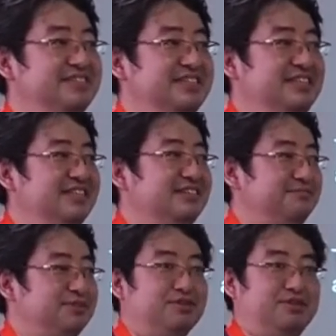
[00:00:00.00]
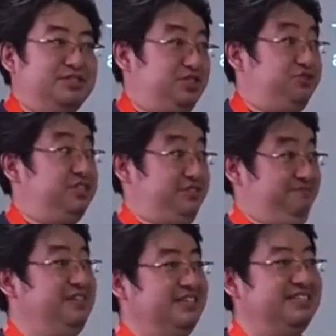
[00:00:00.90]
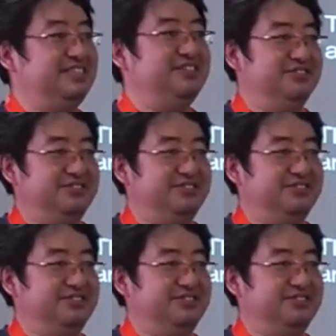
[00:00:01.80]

Got the stress. So still.